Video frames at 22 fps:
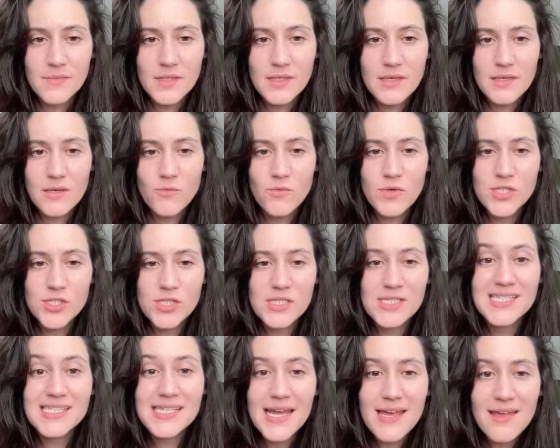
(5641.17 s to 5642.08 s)
And we should
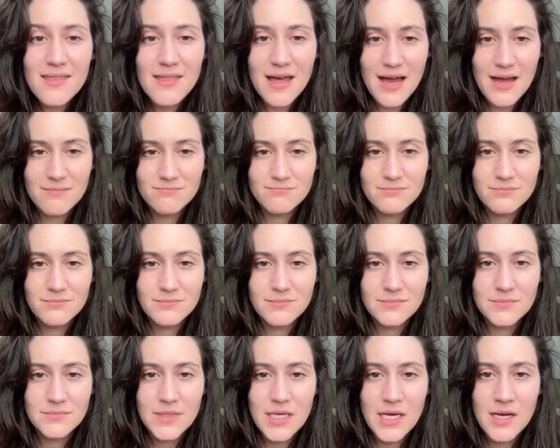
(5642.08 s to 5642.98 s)
say that.
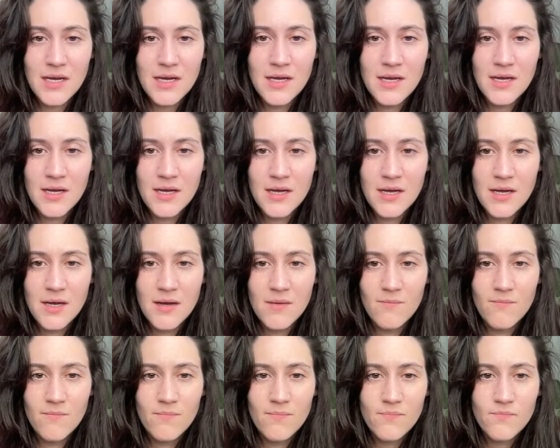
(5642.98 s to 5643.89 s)

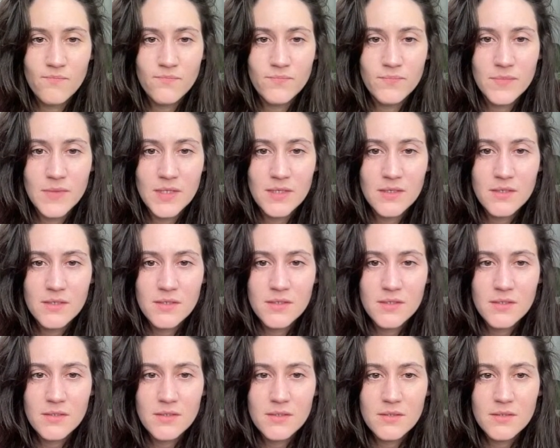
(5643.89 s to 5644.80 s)
The
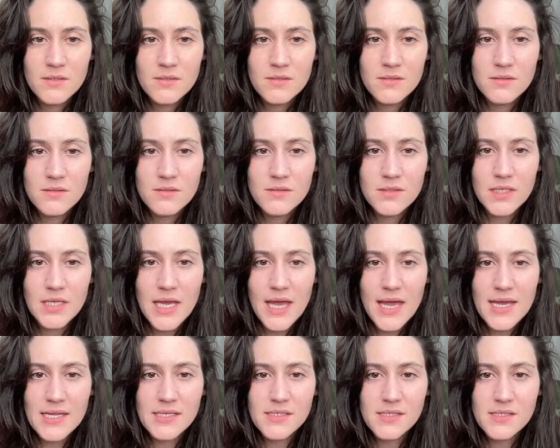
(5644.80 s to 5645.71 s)

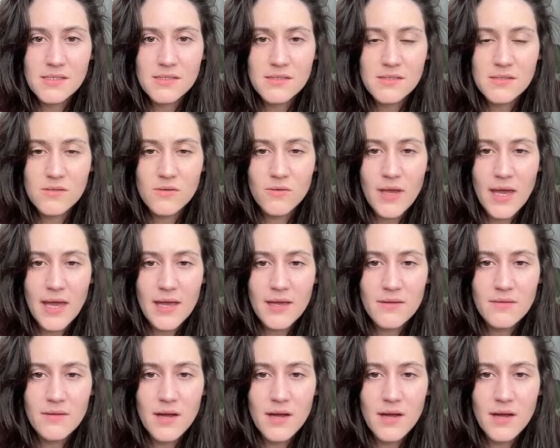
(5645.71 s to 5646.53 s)
gates, okay.